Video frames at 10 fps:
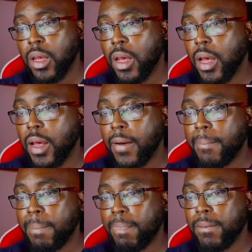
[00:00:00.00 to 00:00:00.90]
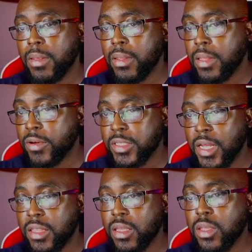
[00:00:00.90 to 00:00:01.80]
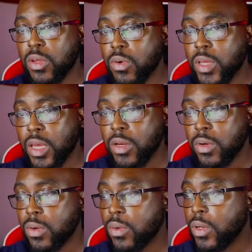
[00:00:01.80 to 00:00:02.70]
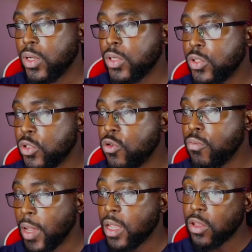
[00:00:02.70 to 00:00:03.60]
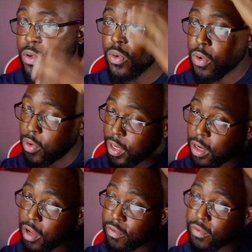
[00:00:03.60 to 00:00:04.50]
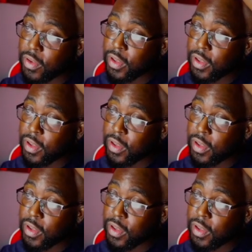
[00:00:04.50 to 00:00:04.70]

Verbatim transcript: Um, there's nothing you can do to make you good enough